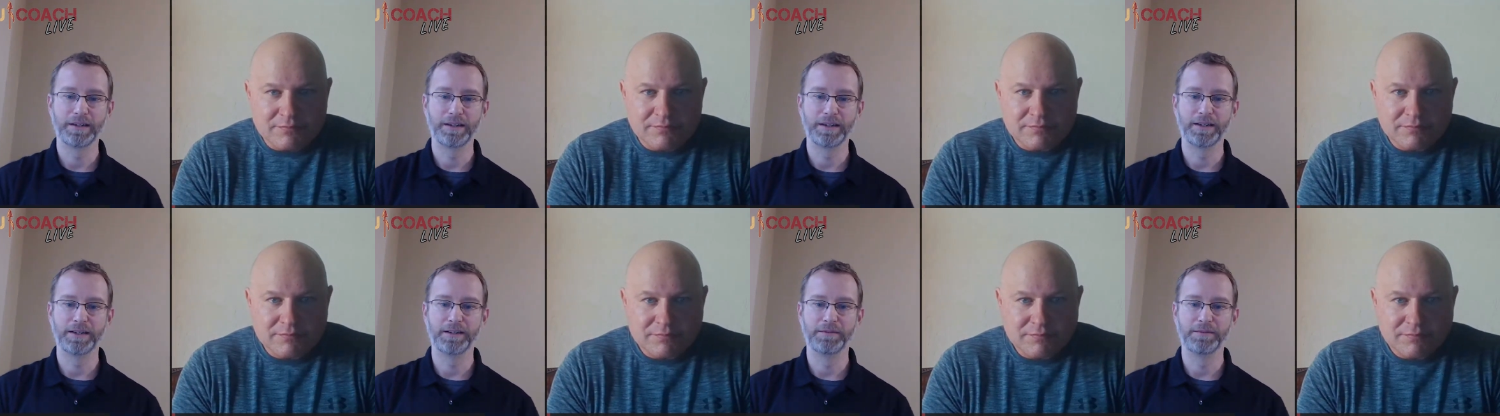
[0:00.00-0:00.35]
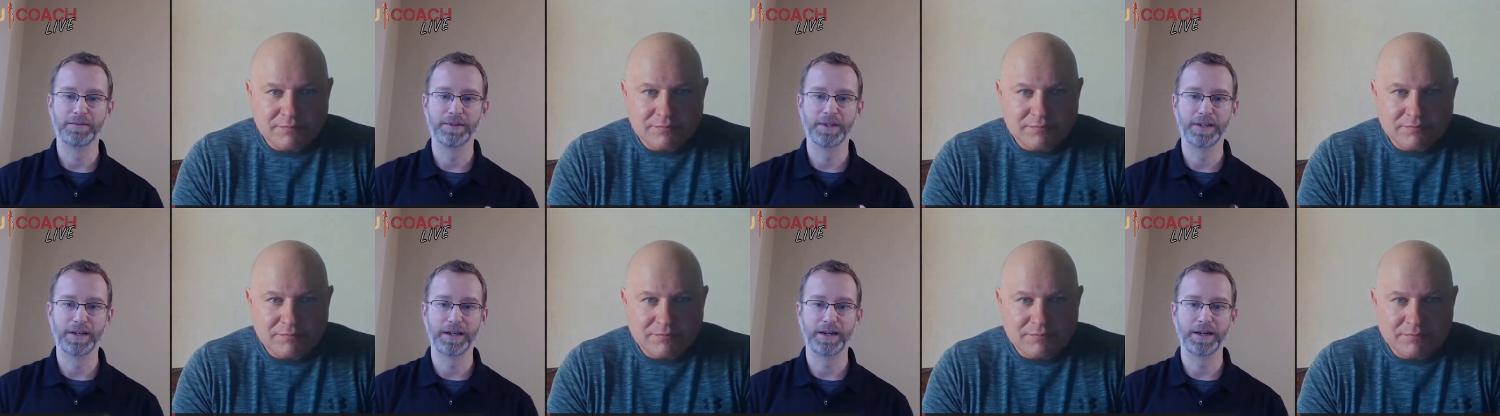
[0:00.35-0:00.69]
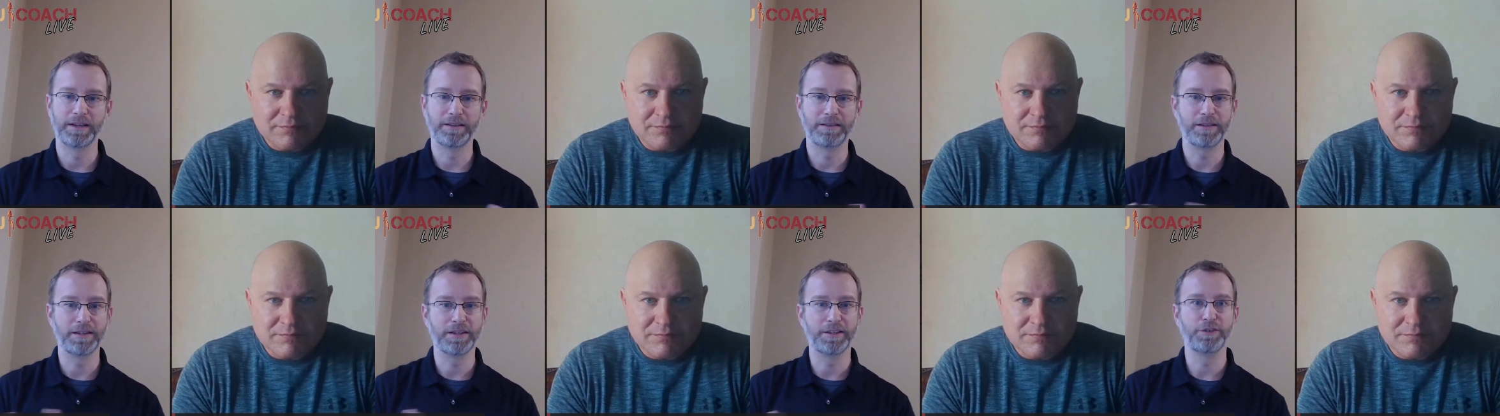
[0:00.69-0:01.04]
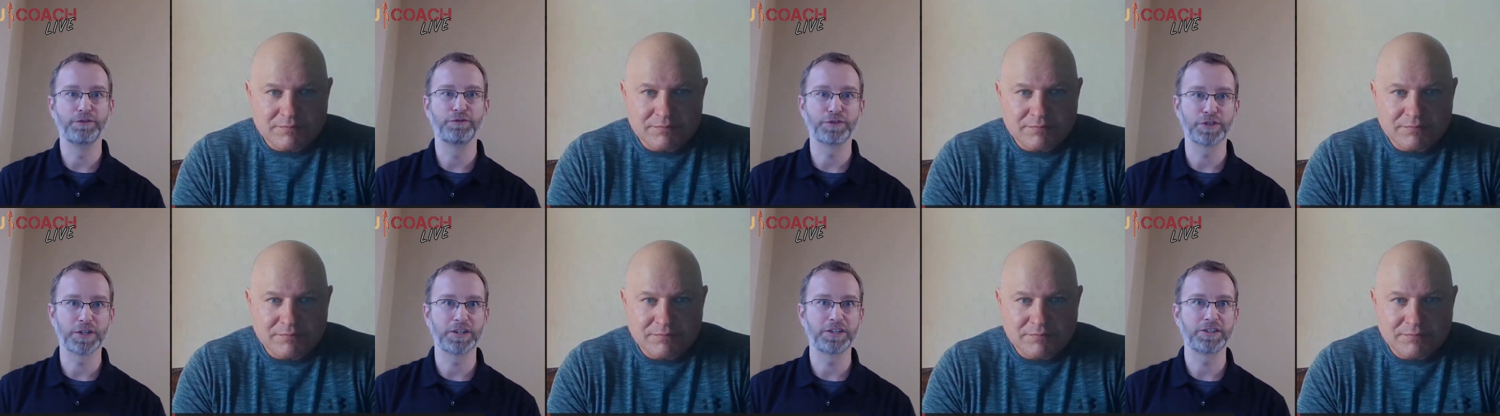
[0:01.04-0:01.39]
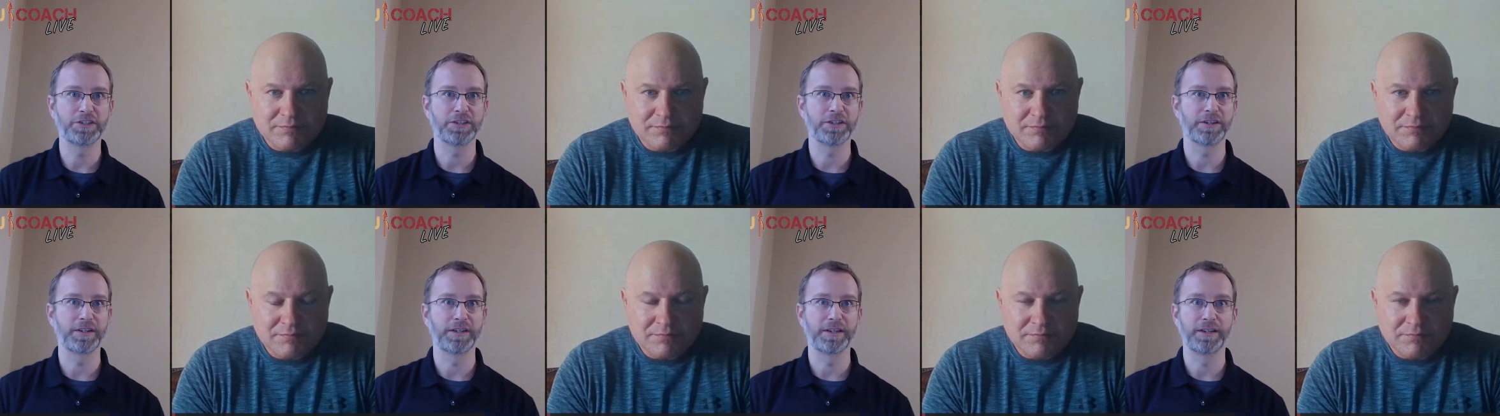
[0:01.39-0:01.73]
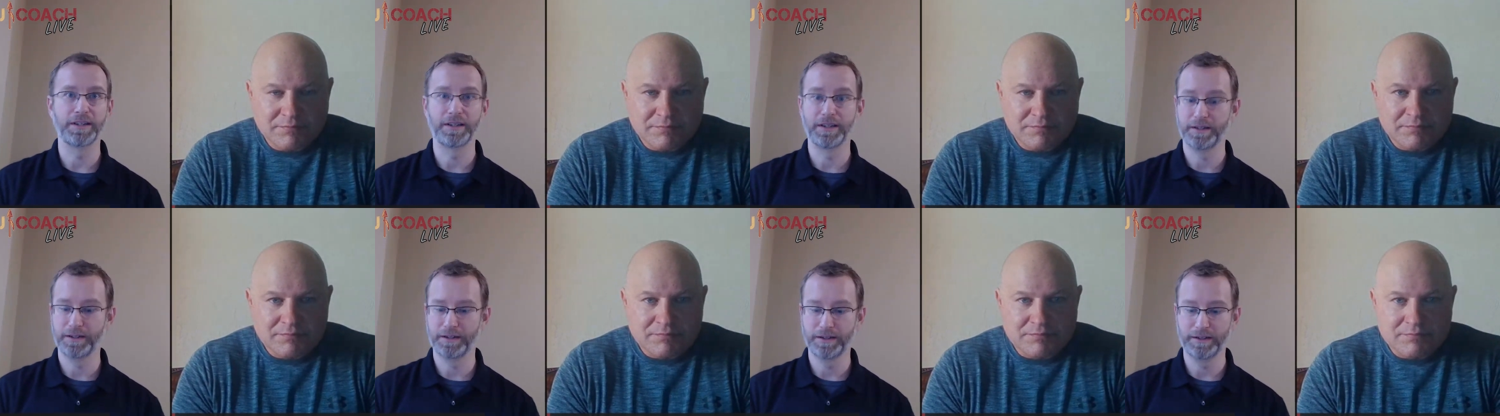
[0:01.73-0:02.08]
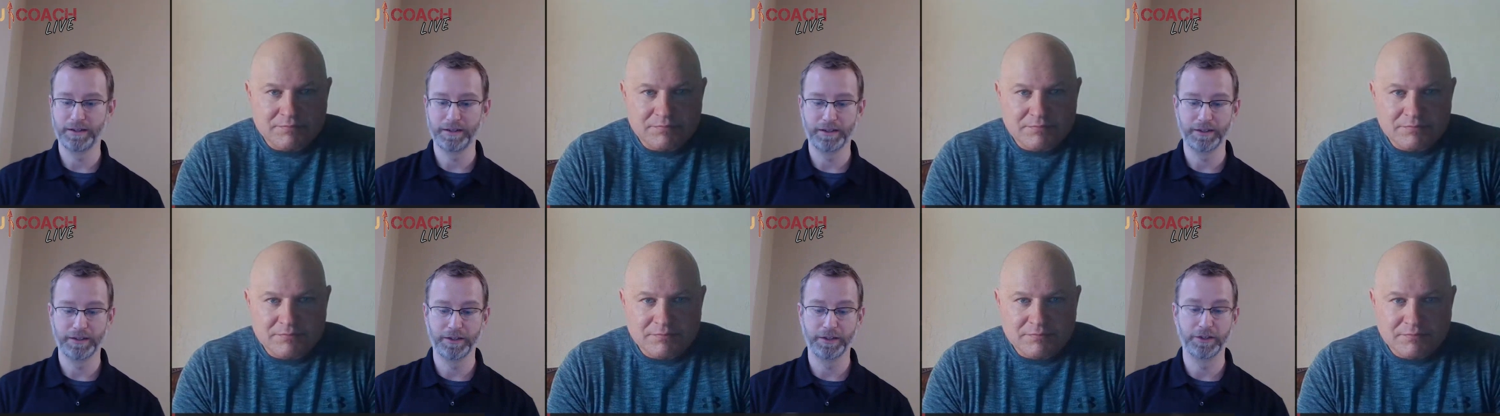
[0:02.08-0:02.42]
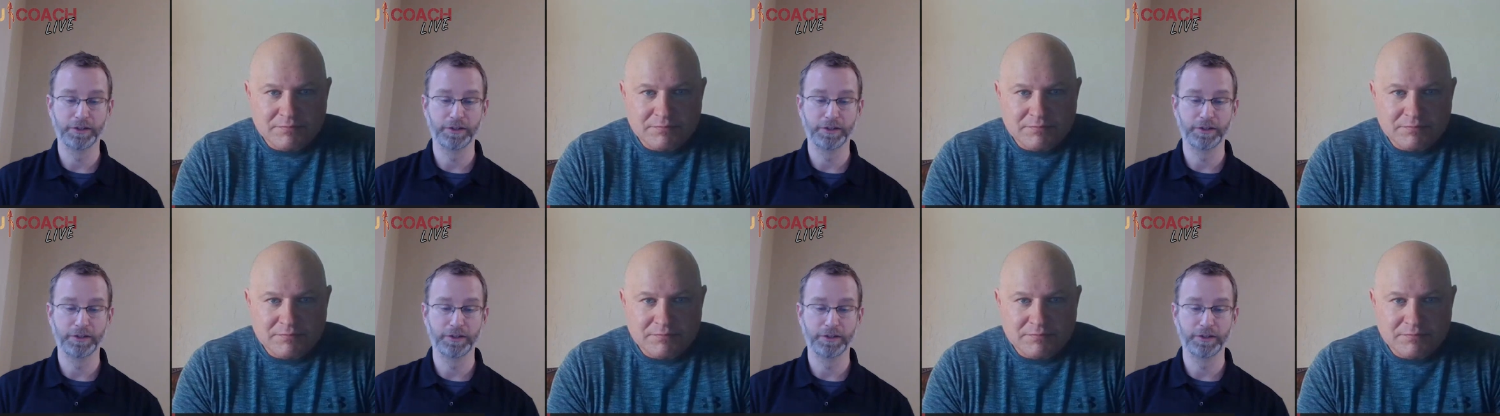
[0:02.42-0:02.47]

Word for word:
Speaker 1: Um, and I think you've touched on it. And,